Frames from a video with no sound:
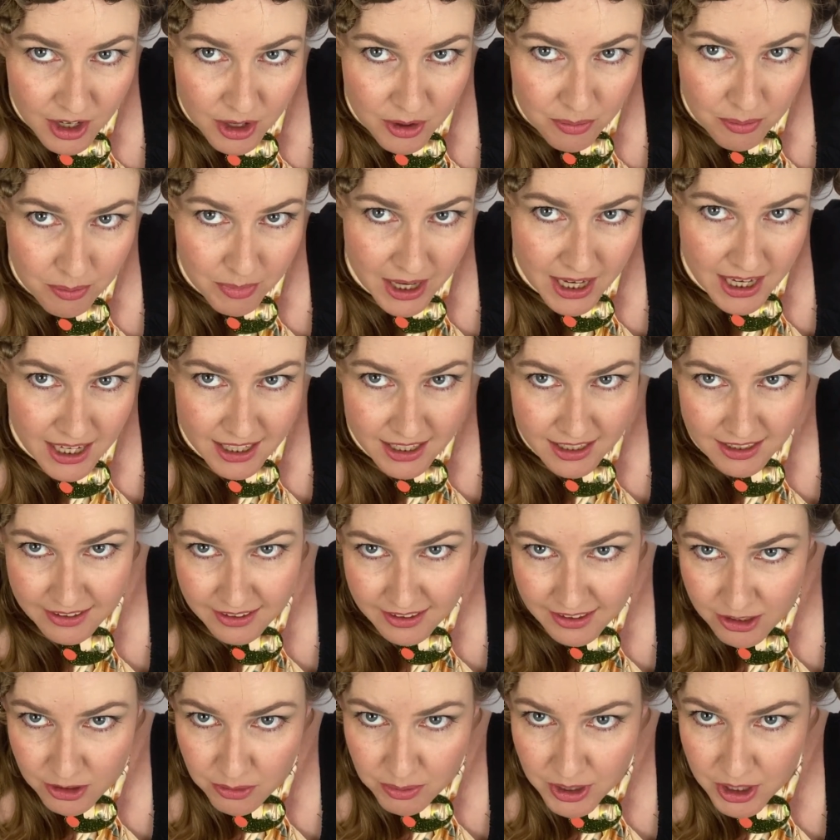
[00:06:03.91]
make a
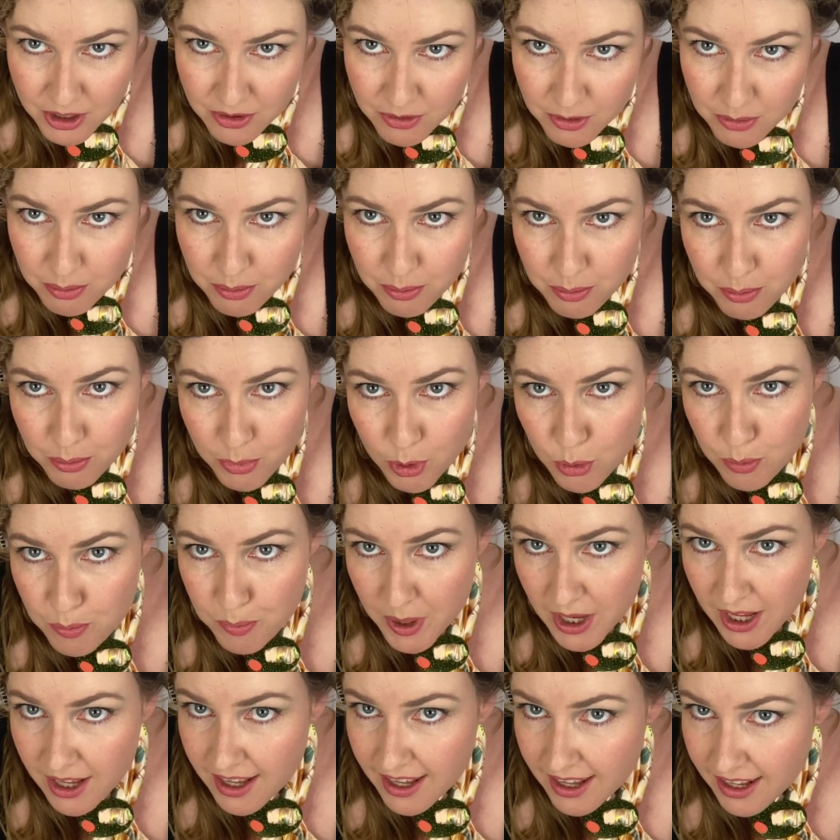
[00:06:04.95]
little bit of a boop
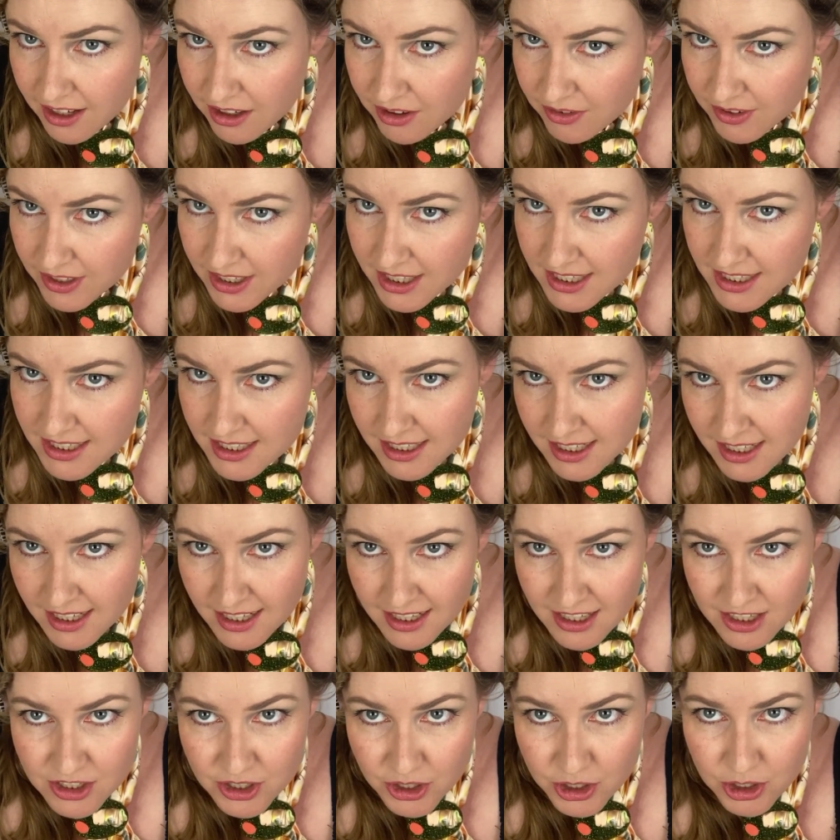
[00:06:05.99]
out of it,
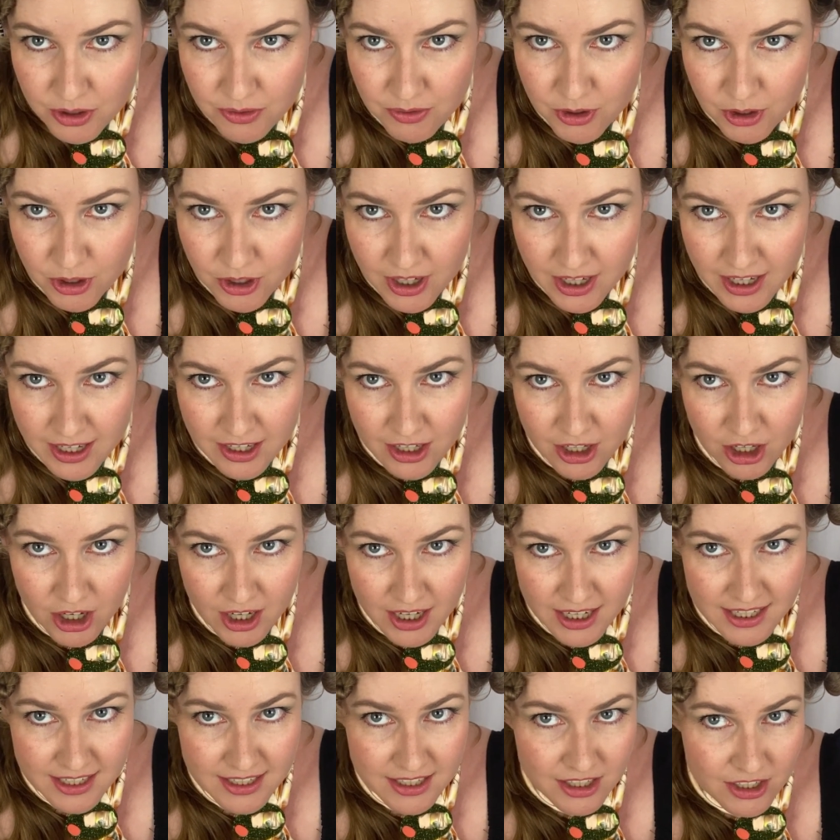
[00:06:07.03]
so you've got a
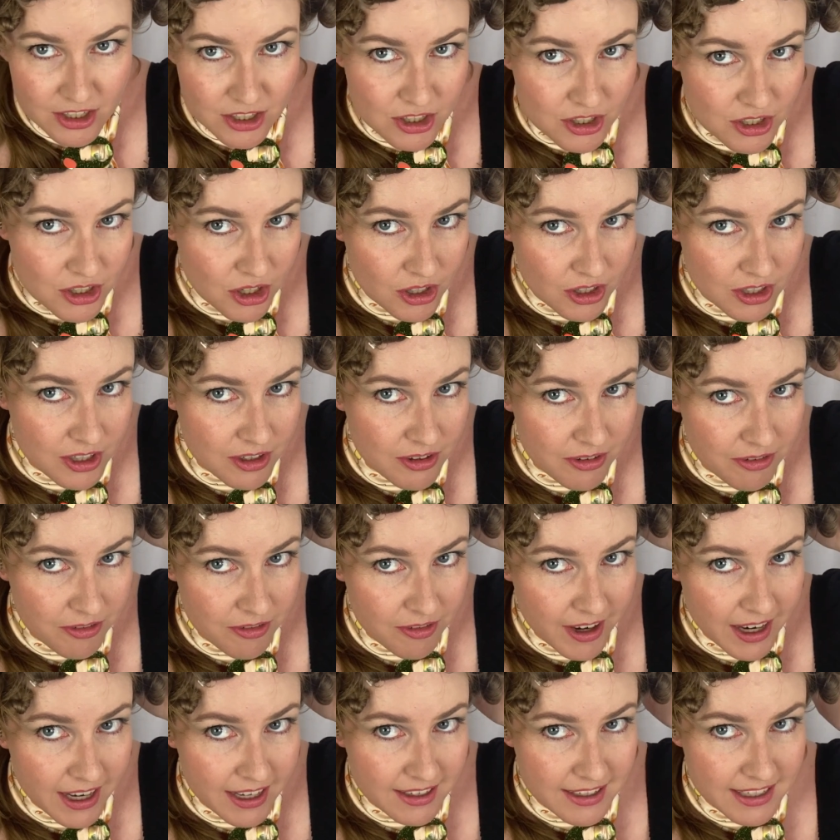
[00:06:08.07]
nice solid
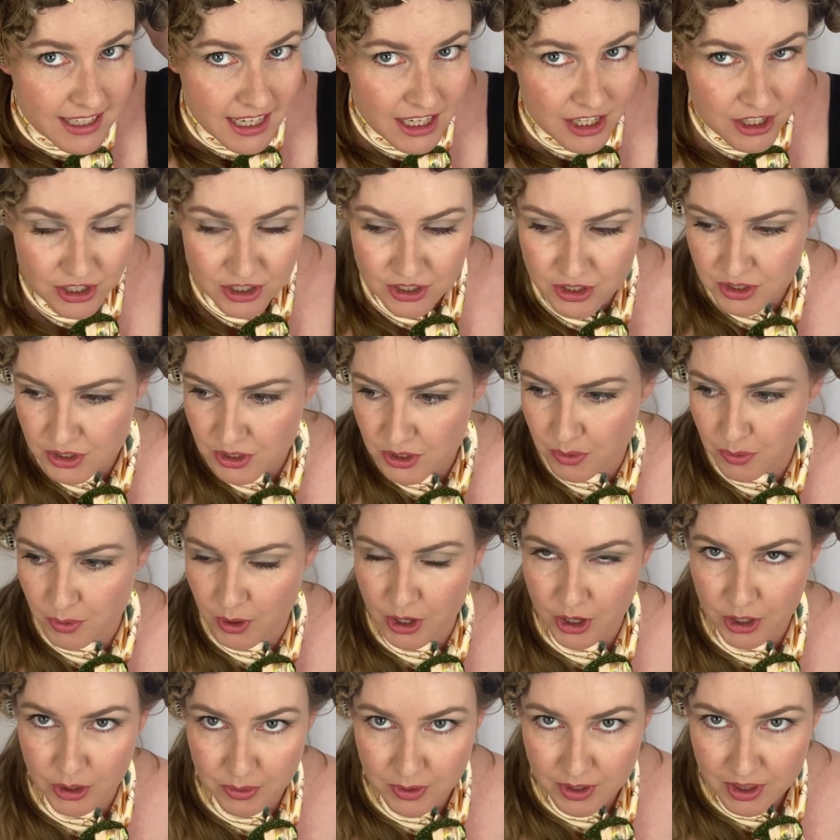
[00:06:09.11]
foundation to
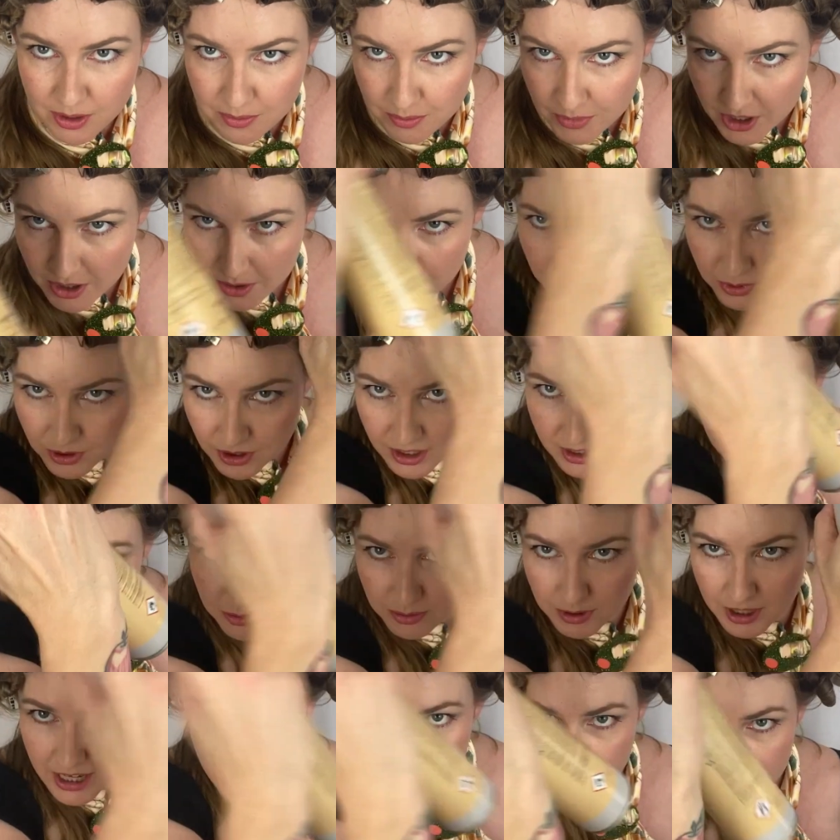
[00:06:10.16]
work with. I'm going to put a little
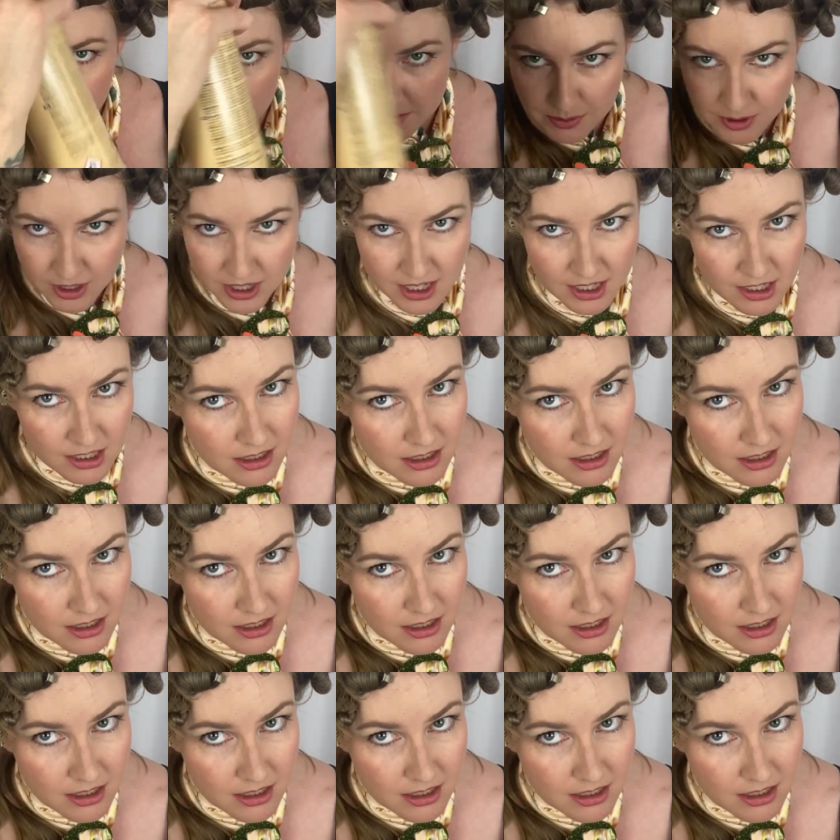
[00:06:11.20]
bit of hairspray